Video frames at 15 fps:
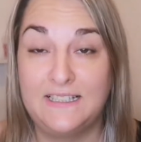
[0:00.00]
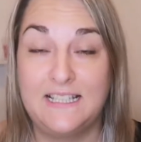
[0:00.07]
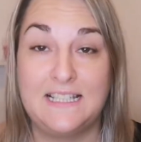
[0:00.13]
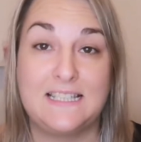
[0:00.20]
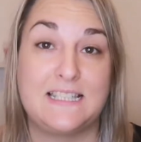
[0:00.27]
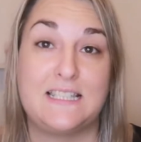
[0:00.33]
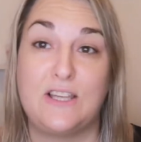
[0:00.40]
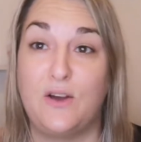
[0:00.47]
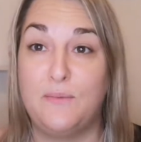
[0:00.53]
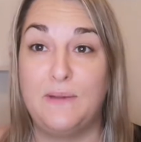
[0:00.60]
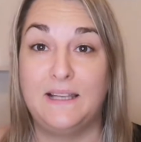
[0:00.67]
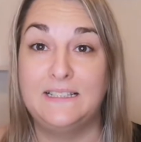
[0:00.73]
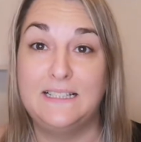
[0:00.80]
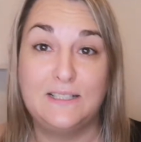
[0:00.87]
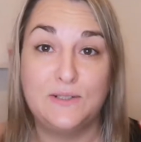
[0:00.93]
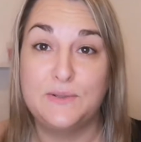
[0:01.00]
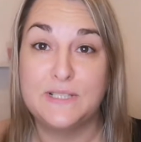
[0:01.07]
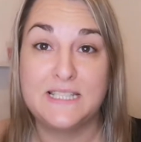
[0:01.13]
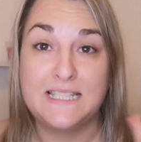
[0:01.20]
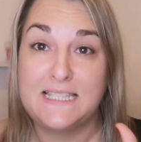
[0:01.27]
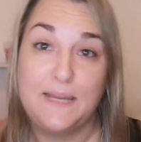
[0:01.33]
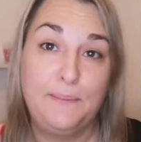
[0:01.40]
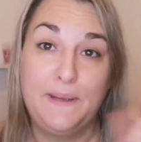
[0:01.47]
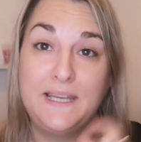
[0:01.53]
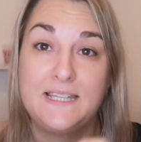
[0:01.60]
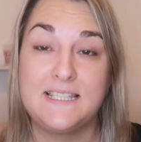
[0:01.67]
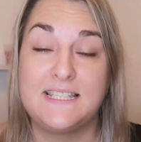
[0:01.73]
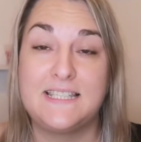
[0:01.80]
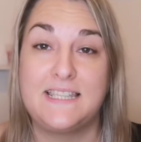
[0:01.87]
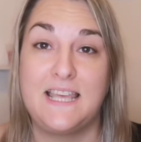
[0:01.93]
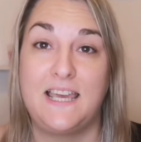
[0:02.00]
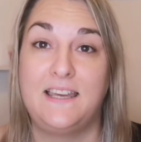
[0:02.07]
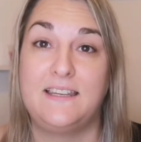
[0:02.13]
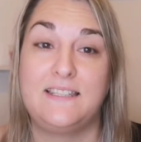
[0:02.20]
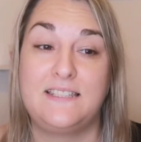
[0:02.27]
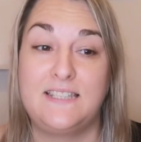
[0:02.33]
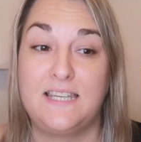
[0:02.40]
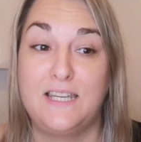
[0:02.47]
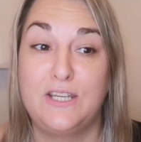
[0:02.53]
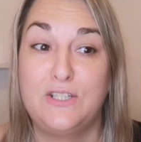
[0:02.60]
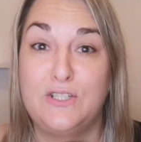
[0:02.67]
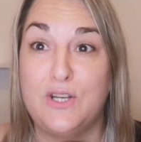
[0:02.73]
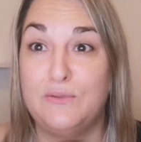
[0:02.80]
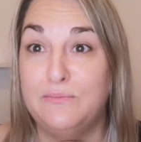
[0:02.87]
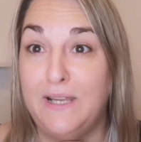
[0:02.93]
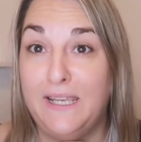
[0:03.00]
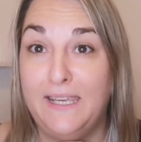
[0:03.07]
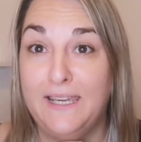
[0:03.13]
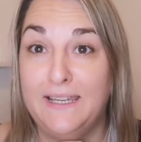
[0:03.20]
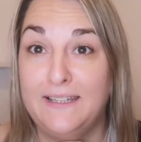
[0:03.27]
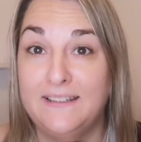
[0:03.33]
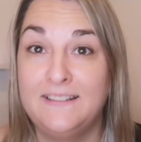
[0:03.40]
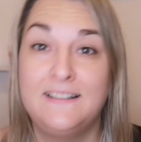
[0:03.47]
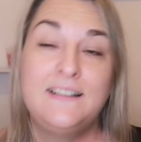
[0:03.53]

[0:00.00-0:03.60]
It's all my little snippets that don't make it,